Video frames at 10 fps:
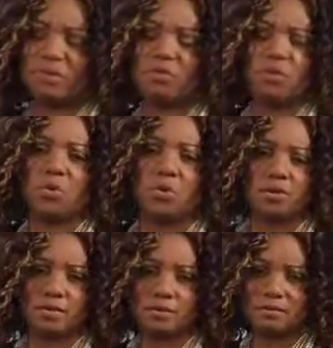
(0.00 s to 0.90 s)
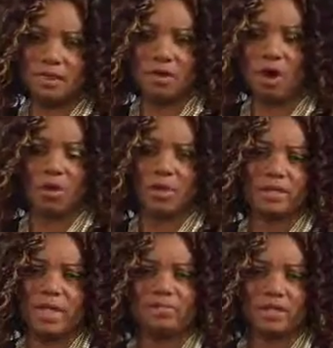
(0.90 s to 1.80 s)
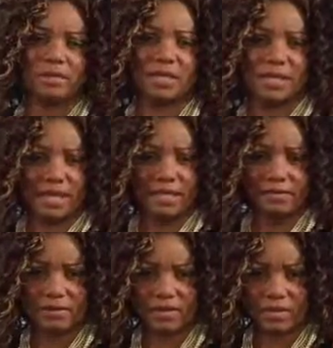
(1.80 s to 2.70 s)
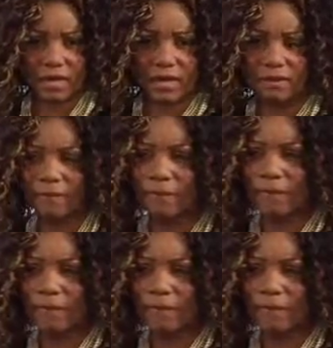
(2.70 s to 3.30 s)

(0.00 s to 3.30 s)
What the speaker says: Of course, they always have something negative to say.